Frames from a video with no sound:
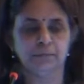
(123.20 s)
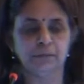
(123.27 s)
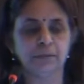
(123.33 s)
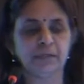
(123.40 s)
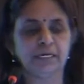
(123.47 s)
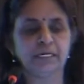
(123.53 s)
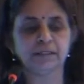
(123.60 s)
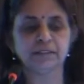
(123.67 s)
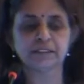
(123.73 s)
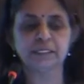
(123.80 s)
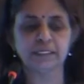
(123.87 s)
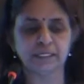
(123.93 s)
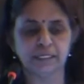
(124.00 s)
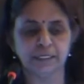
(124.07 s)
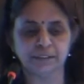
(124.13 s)
public interest
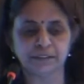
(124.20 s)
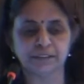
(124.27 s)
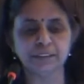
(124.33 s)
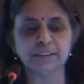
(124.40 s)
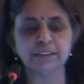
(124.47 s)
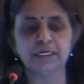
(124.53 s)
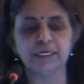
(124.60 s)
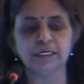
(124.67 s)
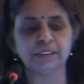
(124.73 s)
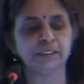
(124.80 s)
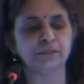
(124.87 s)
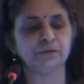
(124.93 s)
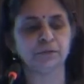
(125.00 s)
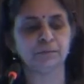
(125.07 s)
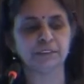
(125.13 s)
litigations,
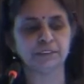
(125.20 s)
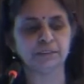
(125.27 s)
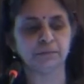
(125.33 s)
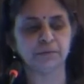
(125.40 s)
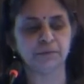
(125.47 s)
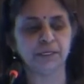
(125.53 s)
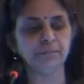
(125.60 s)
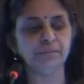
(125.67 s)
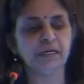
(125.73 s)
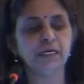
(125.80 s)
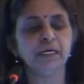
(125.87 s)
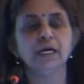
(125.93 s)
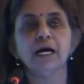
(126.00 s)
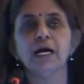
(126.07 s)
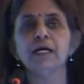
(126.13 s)
relating to MSWM.
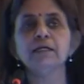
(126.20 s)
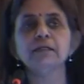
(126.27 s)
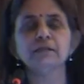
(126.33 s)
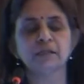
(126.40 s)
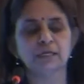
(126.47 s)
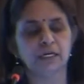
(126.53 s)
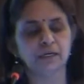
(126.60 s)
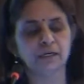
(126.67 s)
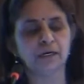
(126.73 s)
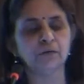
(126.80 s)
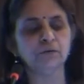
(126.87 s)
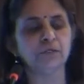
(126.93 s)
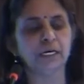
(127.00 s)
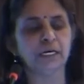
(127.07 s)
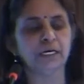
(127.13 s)
And
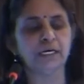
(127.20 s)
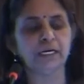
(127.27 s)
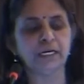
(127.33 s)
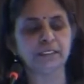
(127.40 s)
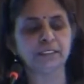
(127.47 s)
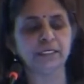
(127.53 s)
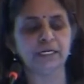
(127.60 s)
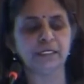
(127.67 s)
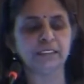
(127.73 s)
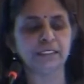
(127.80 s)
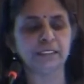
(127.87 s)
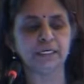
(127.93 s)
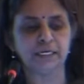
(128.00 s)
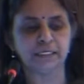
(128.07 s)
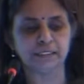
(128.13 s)
around late
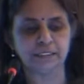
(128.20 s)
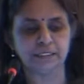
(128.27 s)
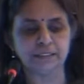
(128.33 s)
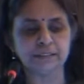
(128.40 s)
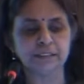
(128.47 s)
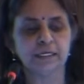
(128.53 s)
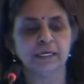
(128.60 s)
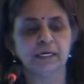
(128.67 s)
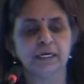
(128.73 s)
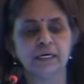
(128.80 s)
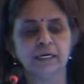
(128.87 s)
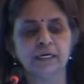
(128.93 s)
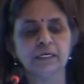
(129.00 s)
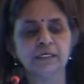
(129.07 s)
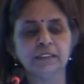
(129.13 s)
1990s,
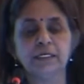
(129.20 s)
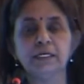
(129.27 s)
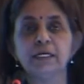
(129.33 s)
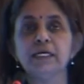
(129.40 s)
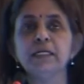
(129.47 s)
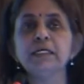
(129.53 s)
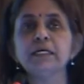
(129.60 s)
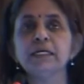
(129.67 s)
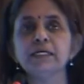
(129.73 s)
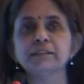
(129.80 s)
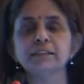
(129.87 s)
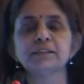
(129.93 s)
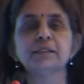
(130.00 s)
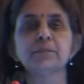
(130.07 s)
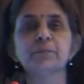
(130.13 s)
the increase
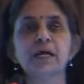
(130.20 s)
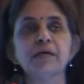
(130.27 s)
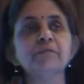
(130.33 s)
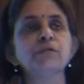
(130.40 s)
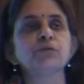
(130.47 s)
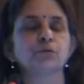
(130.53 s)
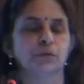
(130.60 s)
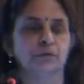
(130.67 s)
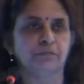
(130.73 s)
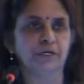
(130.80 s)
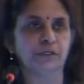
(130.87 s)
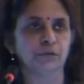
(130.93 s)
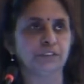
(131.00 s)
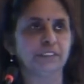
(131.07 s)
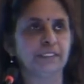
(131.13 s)
in the private role, we
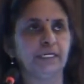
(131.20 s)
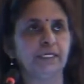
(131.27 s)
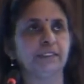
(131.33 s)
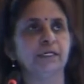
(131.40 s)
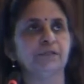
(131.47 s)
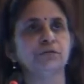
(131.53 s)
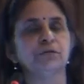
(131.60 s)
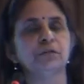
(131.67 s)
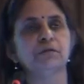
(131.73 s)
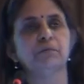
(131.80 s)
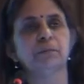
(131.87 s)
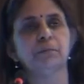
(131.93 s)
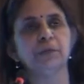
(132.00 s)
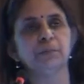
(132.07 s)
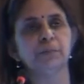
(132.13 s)
could see that there were
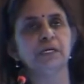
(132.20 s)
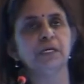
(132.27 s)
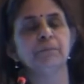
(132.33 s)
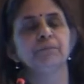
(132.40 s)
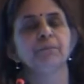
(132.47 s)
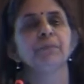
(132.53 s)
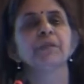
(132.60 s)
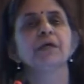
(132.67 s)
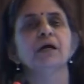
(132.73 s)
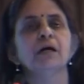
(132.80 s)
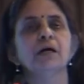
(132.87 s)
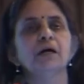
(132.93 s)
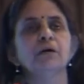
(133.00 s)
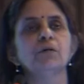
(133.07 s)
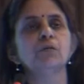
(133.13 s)
people
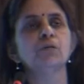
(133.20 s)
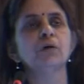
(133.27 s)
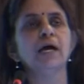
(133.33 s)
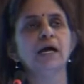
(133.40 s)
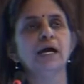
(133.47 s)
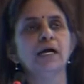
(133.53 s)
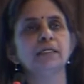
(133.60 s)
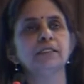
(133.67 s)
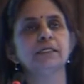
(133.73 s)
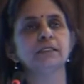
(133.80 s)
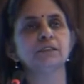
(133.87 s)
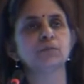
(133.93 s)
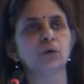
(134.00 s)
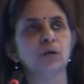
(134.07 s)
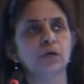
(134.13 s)
who had
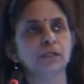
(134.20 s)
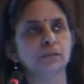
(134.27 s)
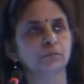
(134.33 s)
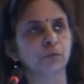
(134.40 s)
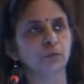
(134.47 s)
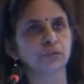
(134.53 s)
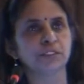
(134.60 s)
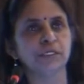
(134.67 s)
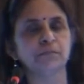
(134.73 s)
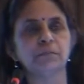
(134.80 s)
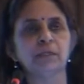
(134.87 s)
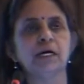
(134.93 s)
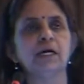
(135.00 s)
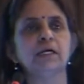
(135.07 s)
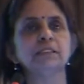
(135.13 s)
small composting
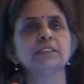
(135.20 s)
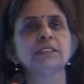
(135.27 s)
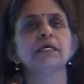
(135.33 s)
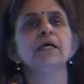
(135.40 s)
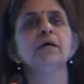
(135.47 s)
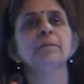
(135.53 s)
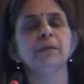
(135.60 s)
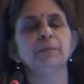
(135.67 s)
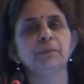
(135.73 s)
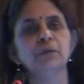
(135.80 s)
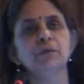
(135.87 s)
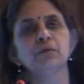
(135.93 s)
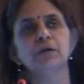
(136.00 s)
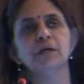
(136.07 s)
plants, people who